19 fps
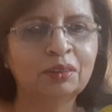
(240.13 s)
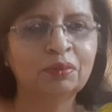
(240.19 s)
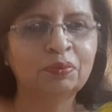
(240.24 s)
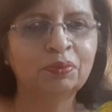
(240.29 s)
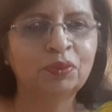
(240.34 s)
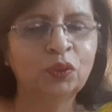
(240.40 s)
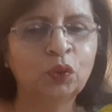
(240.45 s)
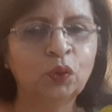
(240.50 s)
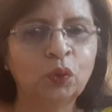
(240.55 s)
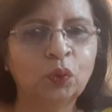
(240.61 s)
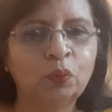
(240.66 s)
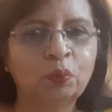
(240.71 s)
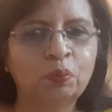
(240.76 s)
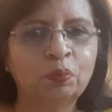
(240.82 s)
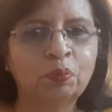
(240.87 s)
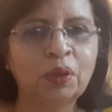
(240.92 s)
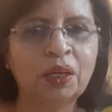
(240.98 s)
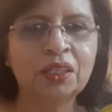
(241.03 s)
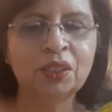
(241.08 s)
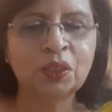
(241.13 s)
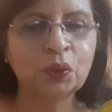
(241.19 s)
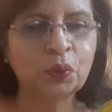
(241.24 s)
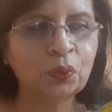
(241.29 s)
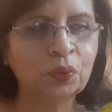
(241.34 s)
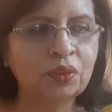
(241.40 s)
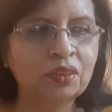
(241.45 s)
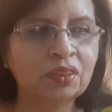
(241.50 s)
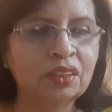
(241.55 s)
my
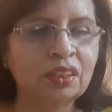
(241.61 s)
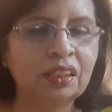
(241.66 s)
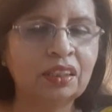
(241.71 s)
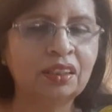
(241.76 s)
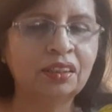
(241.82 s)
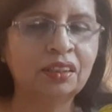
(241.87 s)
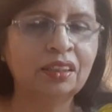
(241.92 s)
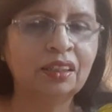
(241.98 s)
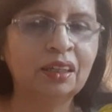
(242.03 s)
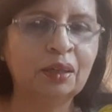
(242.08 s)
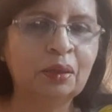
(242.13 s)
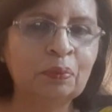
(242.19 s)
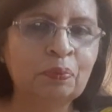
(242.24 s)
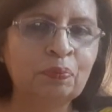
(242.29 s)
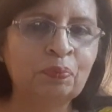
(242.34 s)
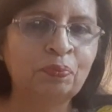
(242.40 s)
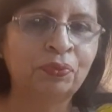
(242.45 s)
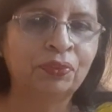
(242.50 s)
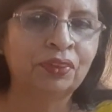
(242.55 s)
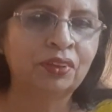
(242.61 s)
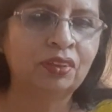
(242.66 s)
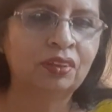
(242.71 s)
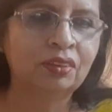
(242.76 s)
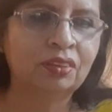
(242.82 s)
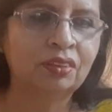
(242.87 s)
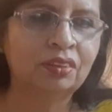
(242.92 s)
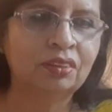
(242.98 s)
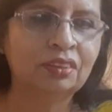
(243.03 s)
students in India,
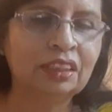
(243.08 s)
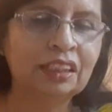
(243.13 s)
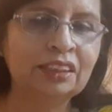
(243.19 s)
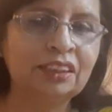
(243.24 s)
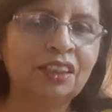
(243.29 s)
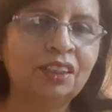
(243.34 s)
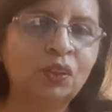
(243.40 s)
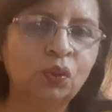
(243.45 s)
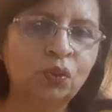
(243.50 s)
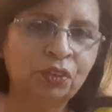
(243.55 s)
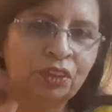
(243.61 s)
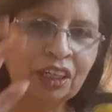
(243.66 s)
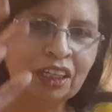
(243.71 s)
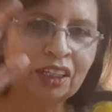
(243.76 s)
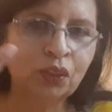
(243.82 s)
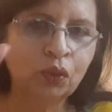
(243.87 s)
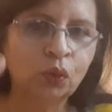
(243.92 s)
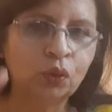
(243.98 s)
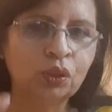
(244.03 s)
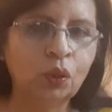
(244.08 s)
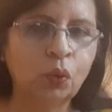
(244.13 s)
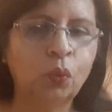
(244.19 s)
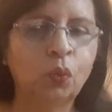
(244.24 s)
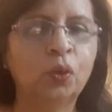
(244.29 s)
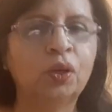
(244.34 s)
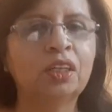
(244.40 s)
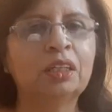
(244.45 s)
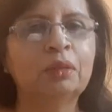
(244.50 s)
they didn't really know the
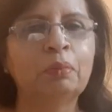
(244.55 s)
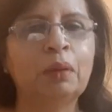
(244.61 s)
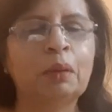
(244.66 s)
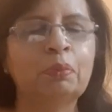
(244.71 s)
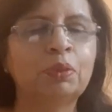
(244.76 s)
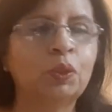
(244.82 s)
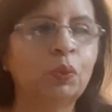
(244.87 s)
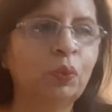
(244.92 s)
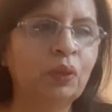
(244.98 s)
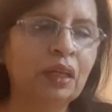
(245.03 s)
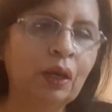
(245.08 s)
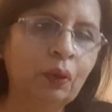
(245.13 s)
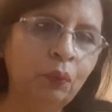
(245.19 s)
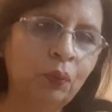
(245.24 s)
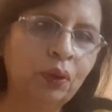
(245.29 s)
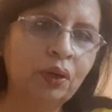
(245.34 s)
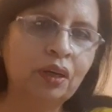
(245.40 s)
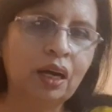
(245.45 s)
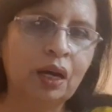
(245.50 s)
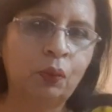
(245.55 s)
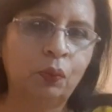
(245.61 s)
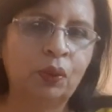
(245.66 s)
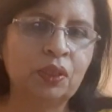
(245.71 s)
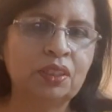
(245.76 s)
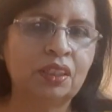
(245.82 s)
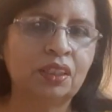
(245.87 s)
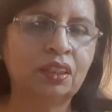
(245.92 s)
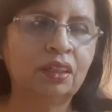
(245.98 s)
world map. So whenever I
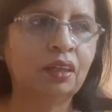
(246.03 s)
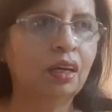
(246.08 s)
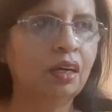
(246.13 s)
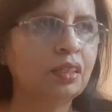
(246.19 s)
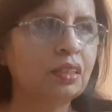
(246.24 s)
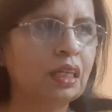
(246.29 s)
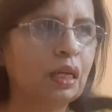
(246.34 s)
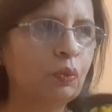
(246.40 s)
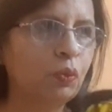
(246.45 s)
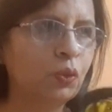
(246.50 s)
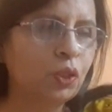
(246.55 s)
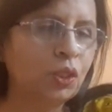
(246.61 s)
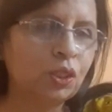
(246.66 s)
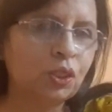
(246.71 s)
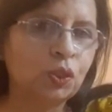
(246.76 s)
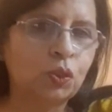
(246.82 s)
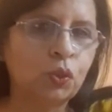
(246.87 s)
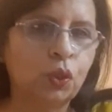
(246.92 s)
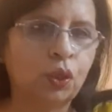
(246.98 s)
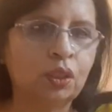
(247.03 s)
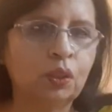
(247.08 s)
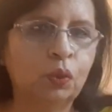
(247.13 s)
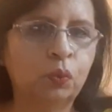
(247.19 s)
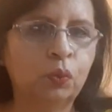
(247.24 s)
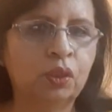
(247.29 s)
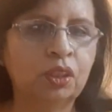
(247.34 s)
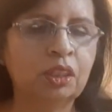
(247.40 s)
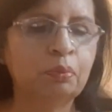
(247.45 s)
was in class, I would just draw the
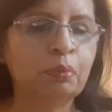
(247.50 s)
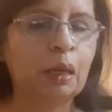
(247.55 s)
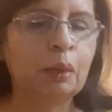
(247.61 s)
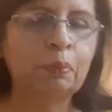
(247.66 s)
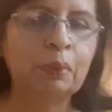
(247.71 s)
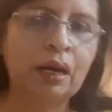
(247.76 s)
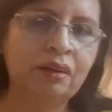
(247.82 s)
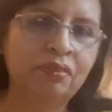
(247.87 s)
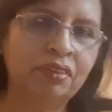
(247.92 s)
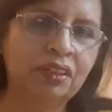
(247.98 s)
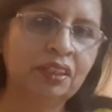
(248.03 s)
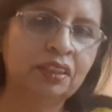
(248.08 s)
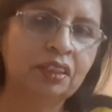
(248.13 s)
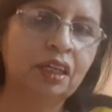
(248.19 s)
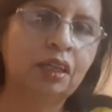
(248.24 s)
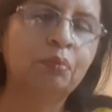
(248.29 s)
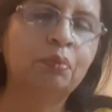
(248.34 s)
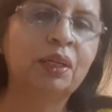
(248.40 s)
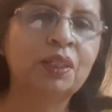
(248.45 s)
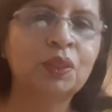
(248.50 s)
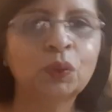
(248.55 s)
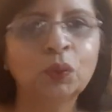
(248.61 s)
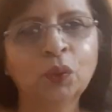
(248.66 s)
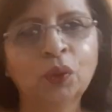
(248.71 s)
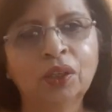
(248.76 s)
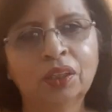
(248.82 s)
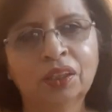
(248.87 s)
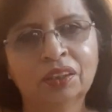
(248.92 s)
world map. Having done my
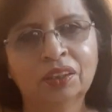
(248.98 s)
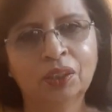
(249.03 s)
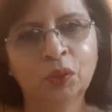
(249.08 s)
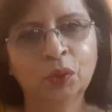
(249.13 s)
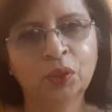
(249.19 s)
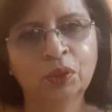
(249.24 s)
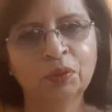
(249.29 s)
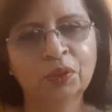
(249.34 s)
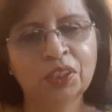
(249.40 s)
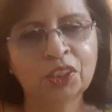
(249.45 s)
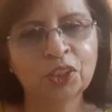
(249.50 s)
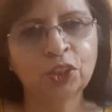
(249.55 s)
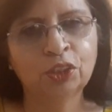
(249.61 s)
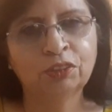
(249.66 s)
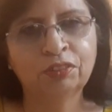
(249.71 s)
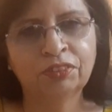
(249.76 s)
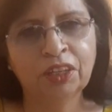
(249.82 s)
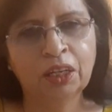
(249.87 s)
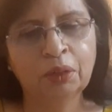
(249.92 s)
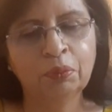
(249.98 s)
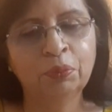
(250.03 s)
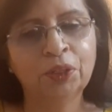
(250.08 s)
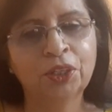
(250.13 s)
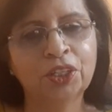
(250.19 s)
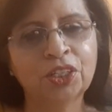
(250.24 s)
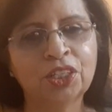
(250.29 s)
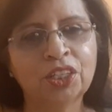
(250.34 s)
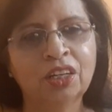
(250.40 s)
schooling in the University of
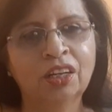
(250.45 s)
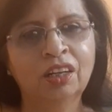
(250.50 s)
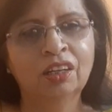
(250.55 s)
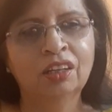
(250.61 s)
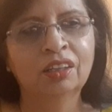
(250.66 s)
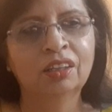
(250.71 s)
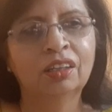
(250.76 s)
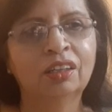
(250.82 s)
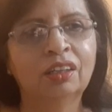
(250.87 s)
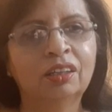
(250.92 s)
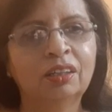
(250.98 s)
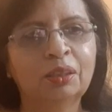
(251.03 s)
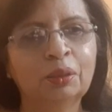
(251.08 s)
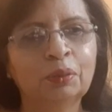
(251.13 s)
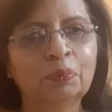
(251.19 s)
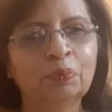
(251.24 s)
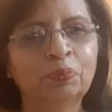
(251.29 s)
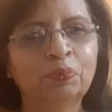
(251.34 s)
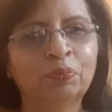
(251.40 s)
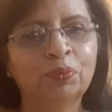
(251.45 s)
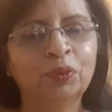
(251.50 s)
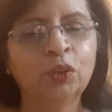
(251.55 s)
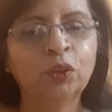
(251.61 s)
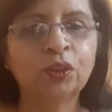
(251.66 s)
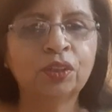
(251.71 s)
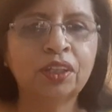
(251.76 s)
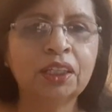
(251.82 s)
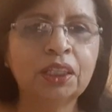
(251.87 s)
Cambridge,
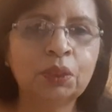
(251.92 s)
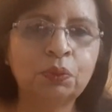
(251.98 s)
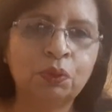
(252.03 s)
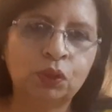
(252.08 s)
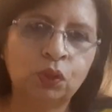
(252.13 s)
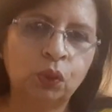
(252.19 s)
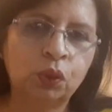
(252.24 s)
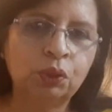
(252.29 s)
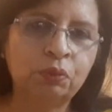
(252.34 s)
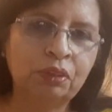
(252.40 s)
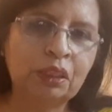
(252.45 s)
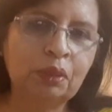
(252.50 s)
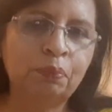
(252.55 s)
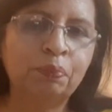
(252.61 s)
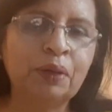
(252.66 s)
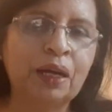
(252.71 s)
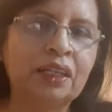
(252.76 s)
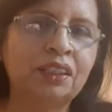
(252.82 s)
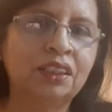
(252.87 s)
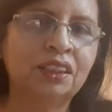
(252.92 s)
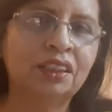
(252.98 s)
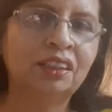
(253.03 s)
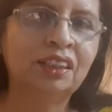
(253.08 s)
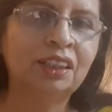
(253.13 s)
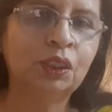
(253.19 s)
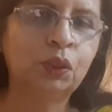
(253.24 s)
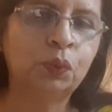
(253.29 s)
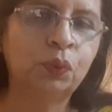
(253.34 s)
things were taught very
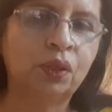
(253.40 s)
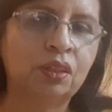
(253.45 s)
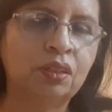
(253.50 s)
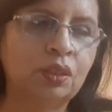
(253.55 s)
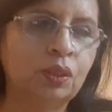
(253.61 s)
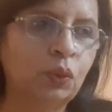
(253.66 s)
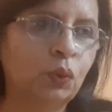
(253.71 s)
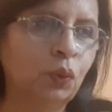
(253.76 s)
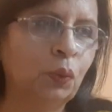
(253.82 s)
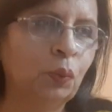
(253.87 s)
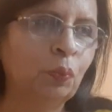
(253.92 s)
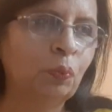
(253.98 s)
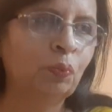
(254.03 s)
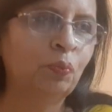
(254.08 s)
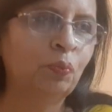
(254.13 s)
practically to us. So